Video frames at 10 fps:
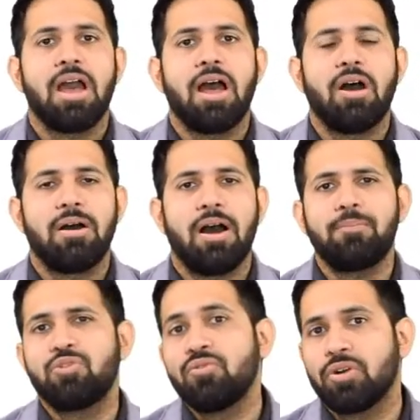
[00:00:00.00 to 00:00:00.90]

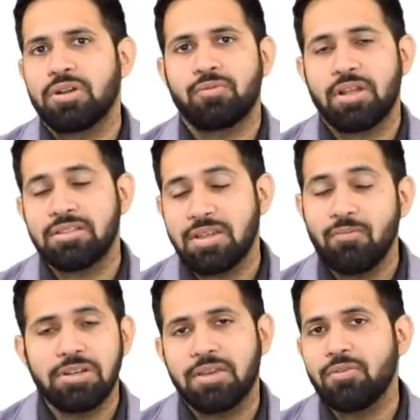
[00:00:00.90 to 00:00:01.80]
up to 40, and
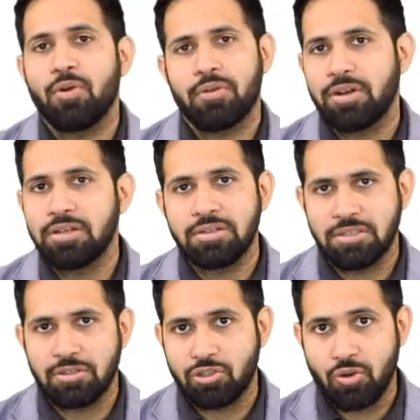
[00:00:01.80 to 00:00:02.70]
some will give you 45 degrees
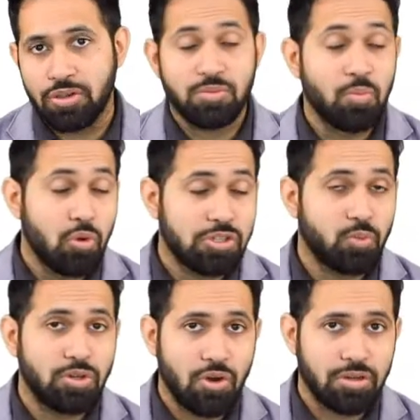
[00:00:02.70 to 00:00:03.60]
as a choice. Most
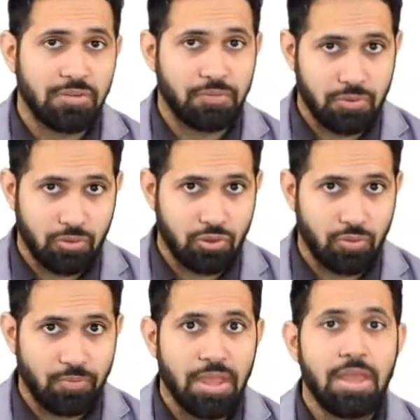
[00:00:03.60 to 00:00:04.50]
will not confuse
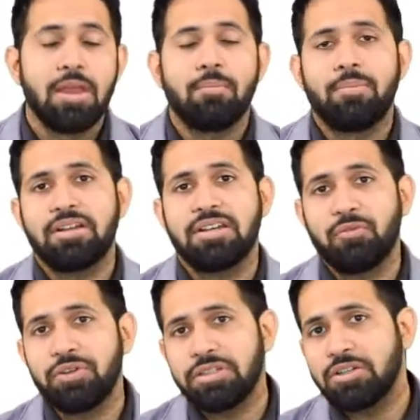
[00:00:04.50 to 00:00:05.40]
you, but
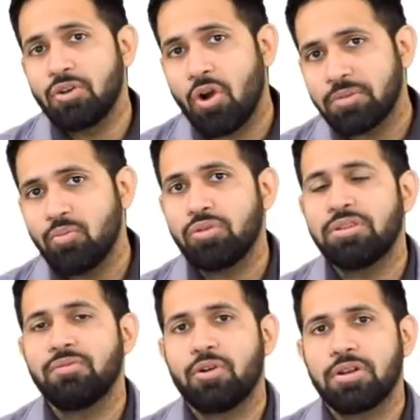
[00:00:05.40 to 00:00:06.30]
definitely not more
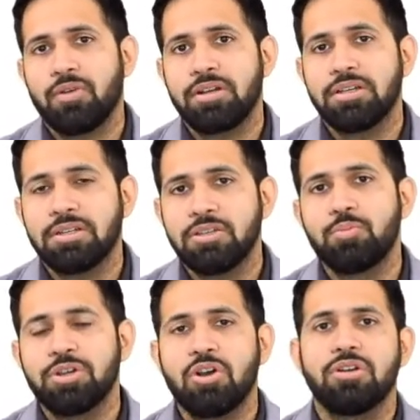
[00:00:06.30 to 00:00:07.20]
than 45 degrees,
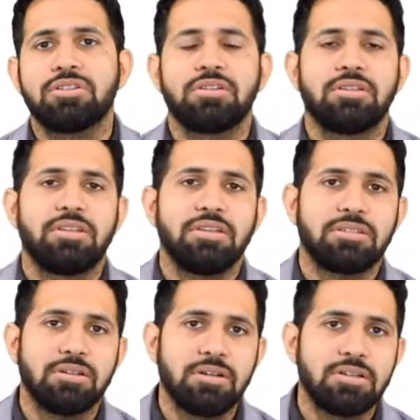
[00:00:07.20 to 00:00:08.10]
because
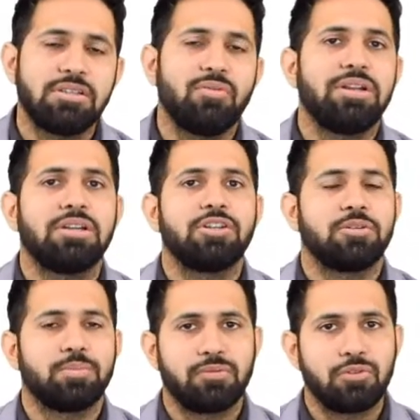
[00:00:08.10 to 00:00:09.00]
this hurts the
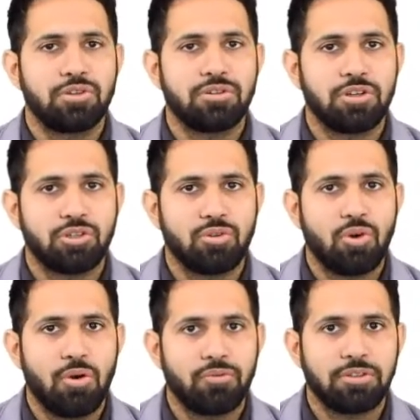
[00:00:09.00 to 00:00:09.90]
ventilation perfusion ratio
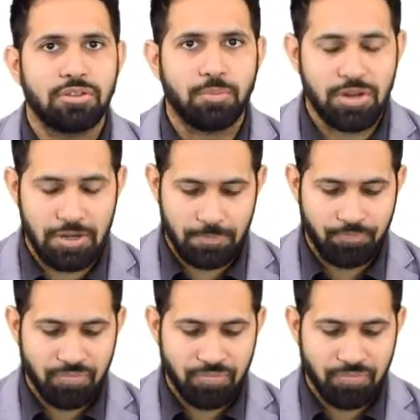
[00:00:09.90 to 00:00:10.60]
of the brain.